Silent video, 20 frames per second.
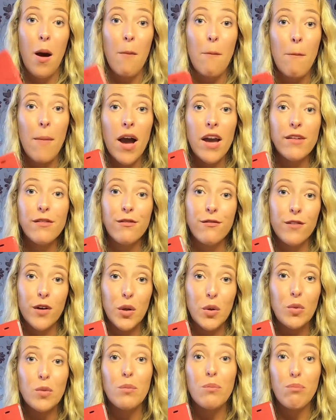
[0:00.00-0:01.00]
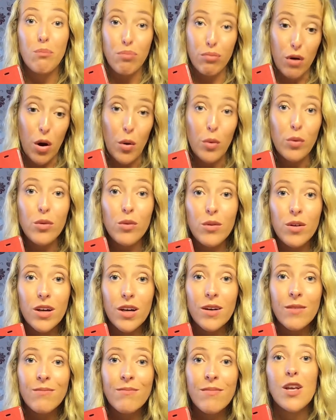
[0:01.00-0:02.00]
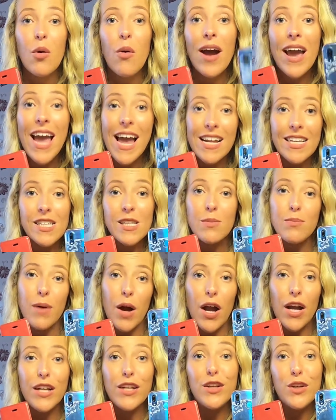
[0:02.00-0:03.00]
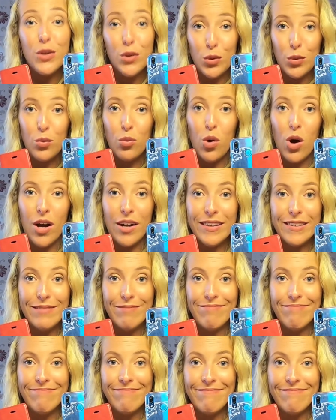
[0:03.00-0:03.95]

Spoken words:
my phone broke, so I had to buy a new one.